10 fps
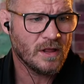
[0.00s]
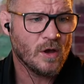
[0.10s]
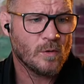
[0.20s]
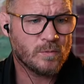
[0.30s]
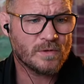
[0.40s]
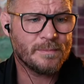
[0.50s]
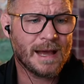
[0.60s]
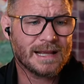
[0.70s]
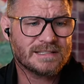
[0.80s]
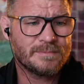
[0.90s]
would
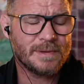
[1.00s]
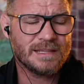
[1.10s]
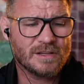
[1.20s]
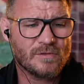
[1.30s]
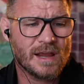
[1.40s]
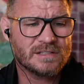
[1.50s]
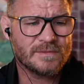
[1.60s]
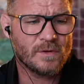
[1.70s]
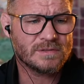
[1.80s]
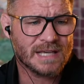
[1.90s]
Max be the greatest of
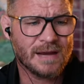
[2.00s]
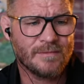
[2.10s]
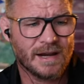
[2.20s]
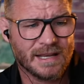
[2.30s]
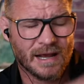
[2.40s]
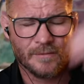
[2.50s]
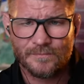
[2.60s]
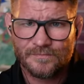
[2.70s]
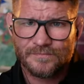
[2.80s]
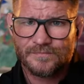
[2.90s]
all time right now?
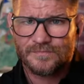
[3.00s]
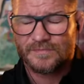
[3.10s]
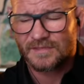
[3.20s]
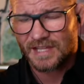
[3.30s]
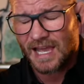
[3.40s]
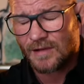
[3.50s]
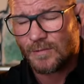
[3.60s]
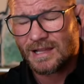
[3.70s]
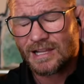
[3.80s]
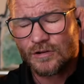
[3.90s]
Yeah,
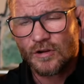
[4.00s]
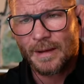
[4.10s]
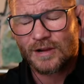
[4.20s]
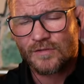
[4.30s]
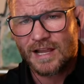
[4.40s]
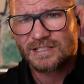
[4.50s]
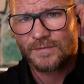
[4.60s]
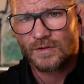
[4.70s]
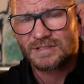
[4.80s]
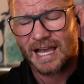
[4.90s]
well, I don't know about greatest of
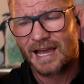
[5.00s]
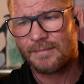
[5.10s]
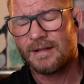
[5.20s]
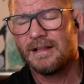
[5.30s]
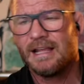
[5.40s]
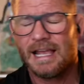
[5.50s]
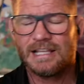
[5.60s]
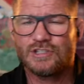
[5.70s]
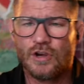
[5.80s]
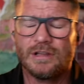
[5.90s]
all time.
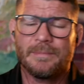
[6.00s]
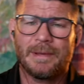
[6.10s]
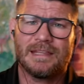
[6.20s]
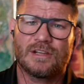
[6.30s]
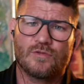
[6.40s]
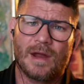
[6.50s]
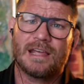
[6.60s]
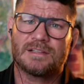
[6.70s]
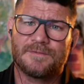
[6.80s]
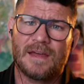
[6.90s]
He'd certainly be the
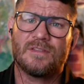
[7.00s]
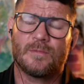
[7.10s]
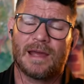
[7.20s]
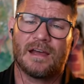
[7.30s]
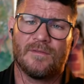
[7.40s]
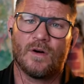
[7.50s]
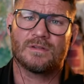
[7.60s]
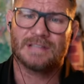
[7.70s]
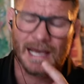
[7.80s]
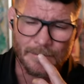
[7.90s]
greatest featherweight of all
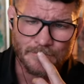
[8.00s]
time.